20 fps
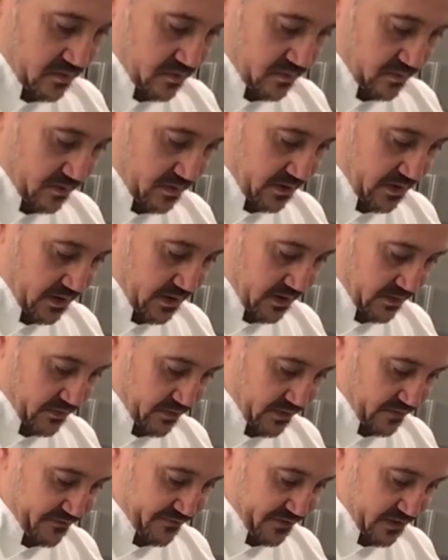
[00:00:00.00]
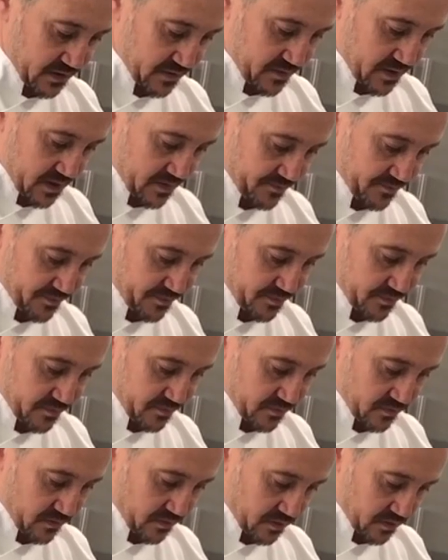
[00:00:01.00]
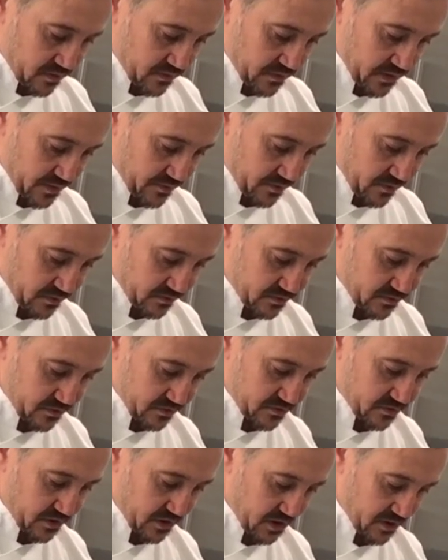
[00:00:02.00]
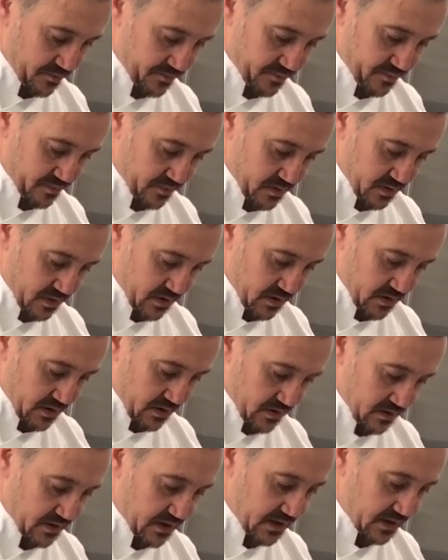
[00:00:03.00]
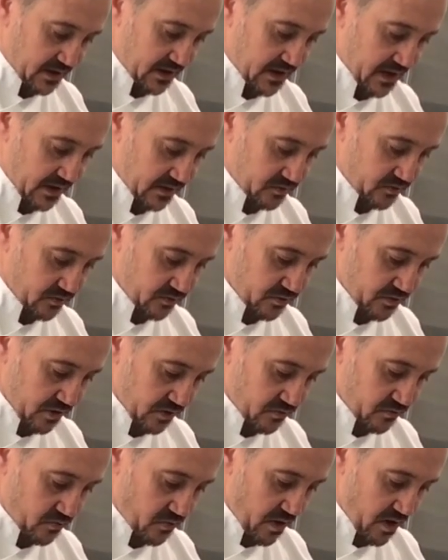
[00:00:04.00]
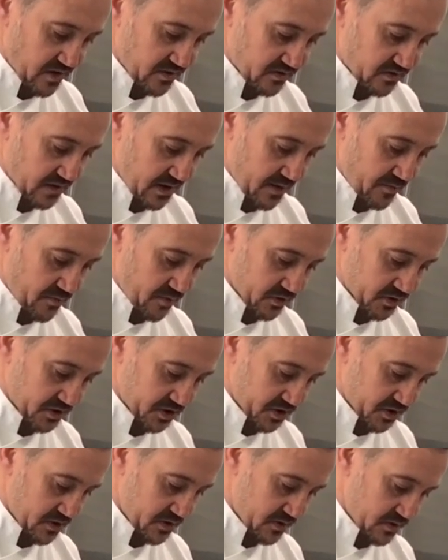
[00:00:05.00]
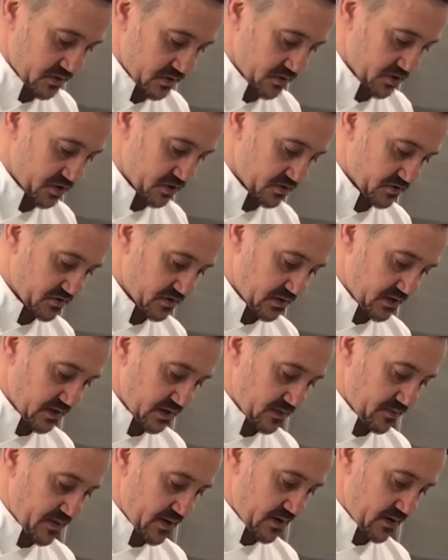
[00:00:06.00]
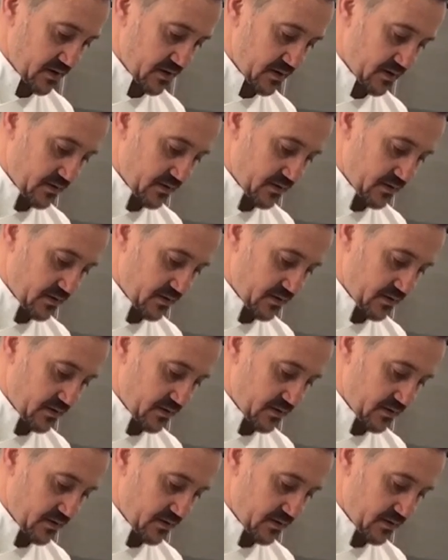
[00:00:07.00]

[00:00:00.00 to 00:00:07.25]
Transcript: Okay, we fill them up all the way almost to the top. That cake do not rise that much just a little bit.